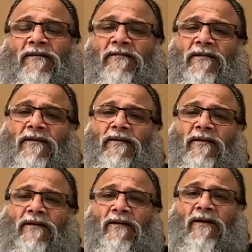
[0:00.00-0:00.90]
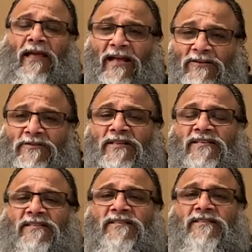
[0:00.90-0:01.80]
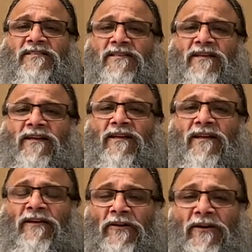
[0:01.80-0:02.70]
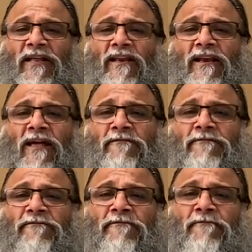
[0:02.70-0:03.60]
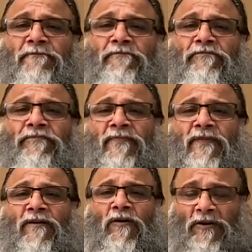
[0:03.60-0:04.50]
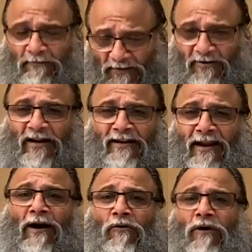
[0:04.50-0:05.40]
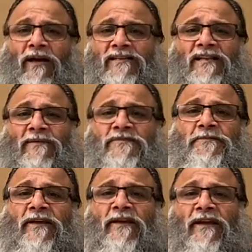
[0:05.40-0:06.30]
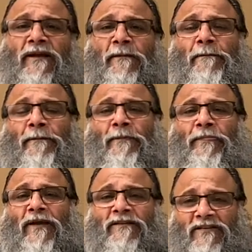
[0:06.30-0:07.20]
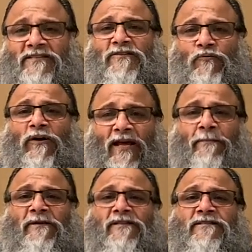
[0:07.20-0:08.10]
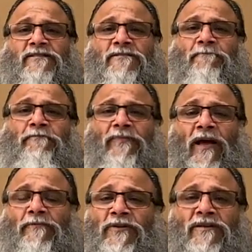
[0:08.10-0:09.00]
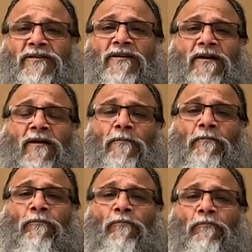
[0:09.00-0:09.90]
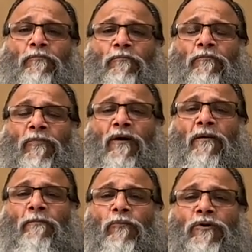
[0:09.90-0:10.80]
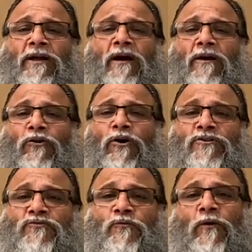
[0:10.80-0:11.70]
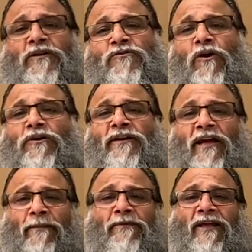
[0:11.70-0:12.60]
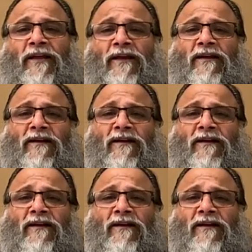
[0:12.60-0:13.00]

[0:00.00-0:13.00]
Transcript: See, catch this in your daily life or even right now as I'm speaking that this is what happens. I'm just putting across what is already happening.